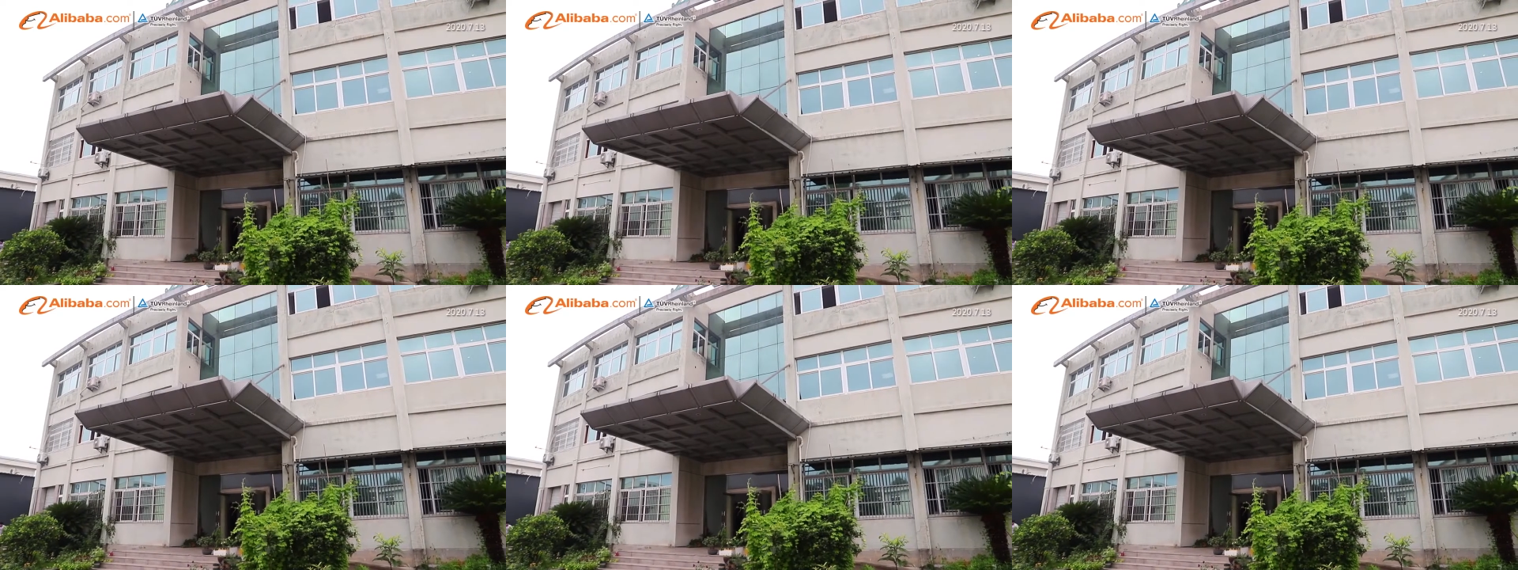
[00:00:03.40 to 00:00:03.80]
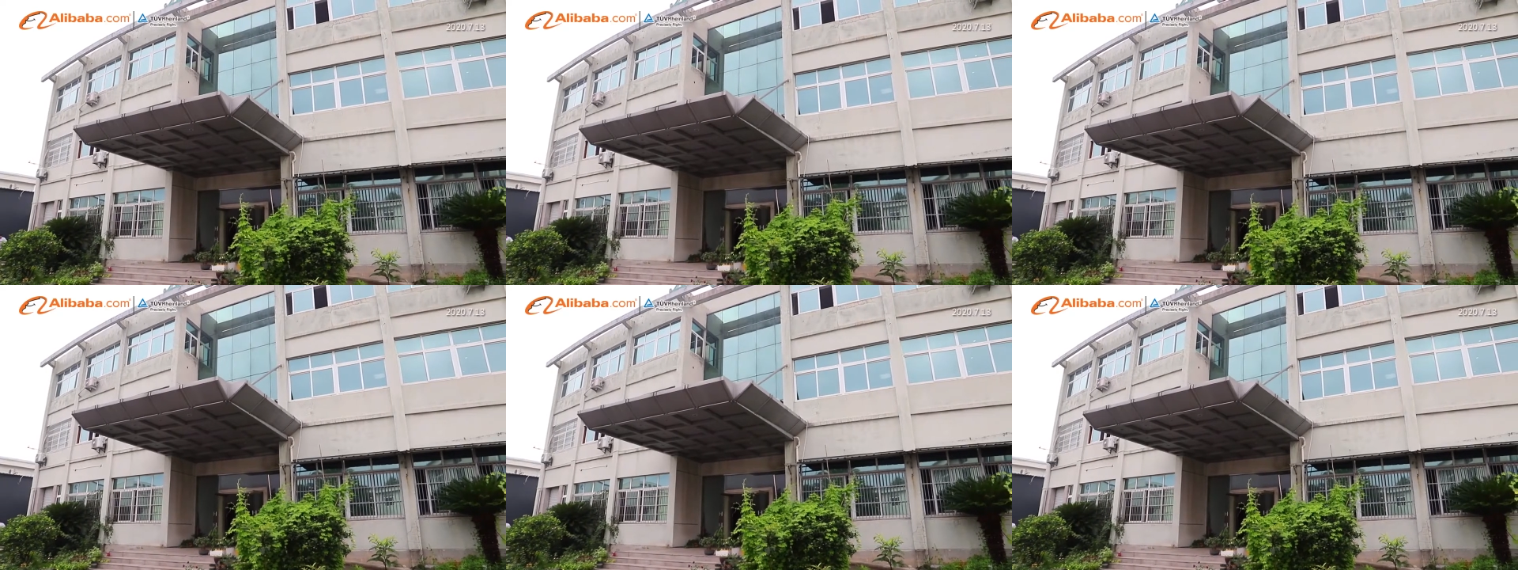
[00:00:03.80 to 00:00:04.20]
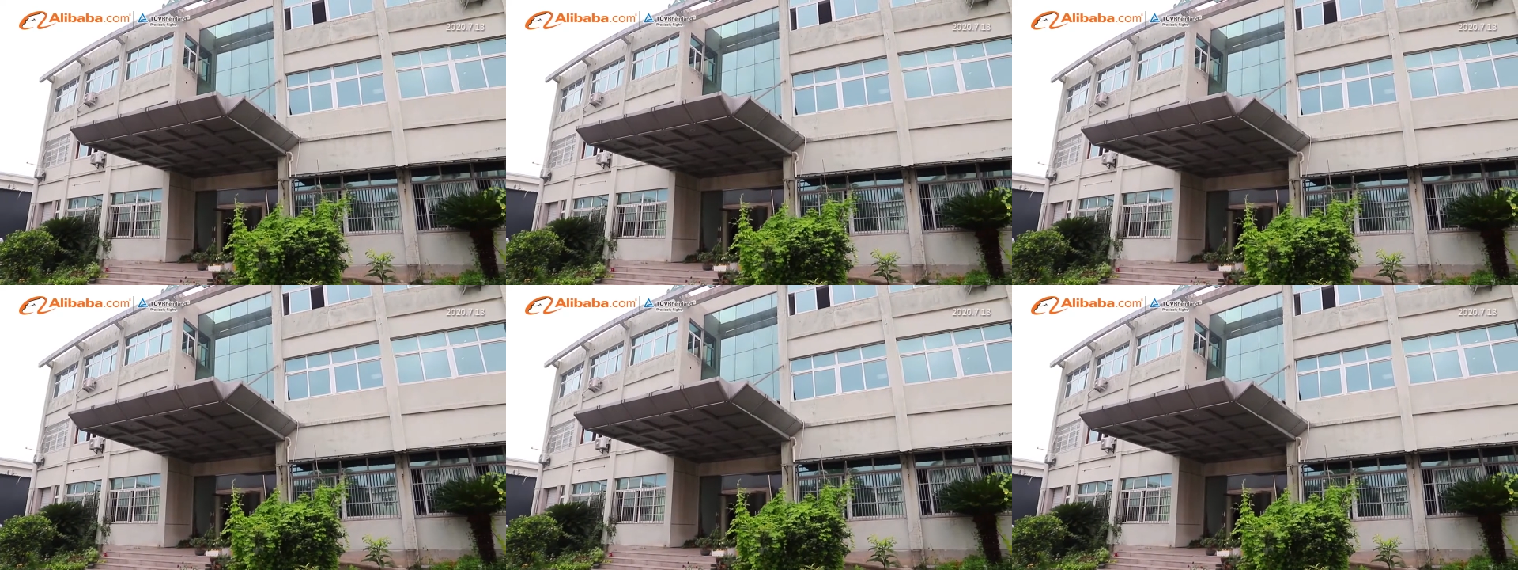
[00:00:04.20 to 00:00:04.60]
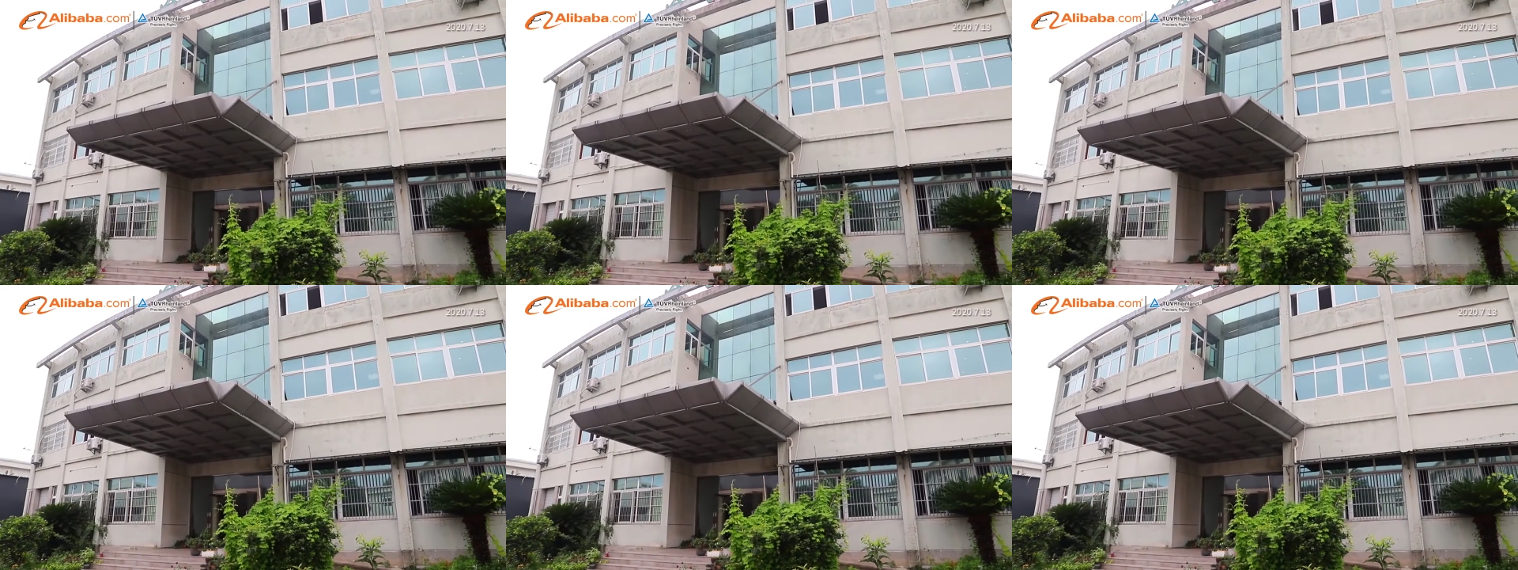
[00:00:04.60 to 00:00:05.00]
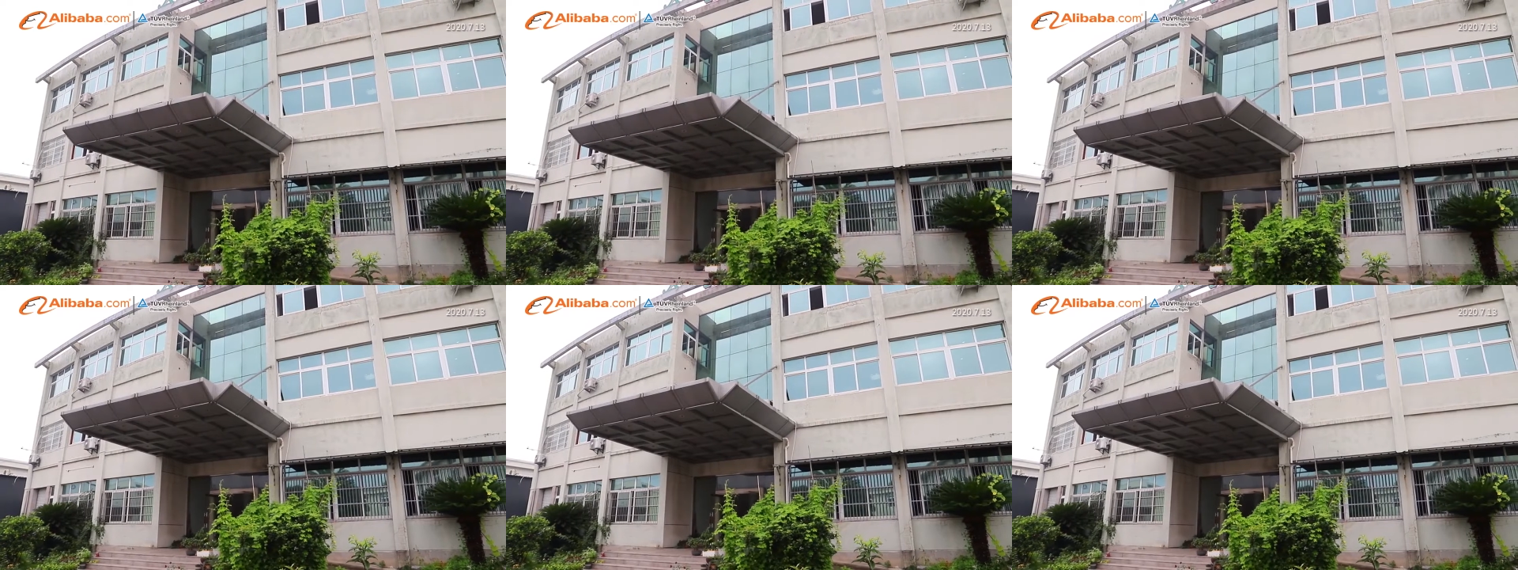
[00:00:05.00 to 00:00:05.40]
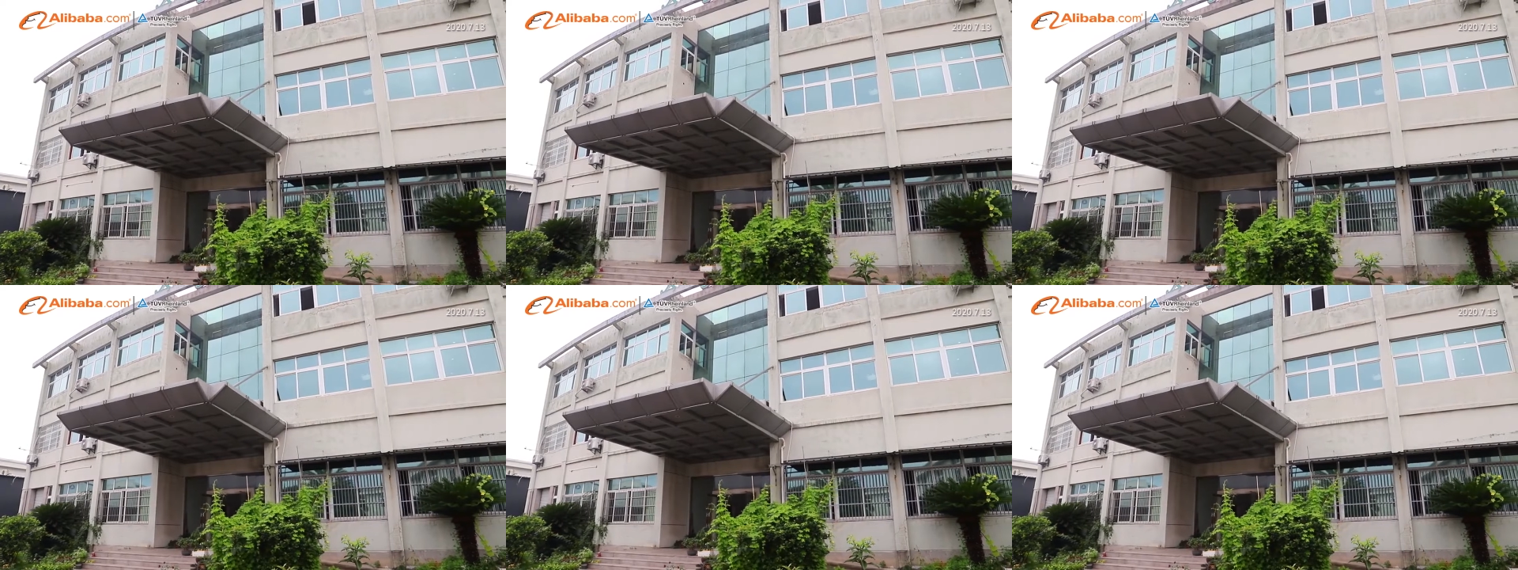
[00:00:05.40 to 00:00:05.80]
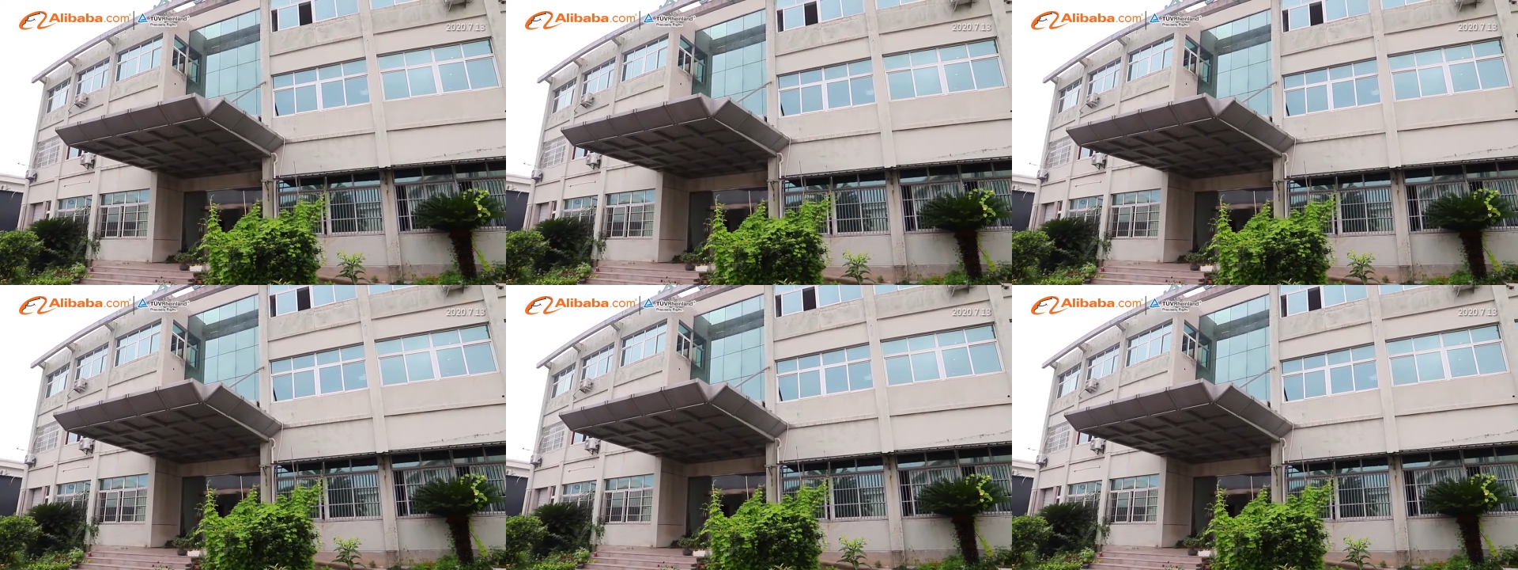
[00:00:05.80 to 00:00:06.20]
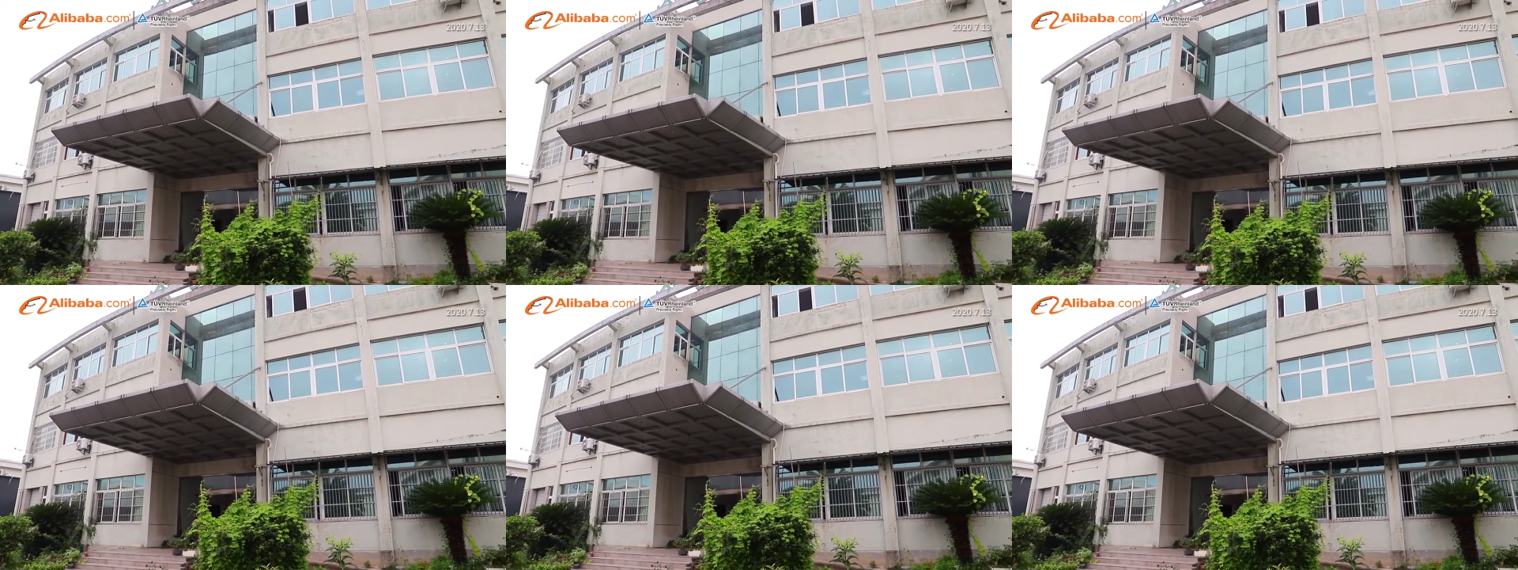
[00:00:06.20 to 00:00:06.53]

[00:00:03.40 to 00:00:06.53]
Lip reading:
(no speaker visible)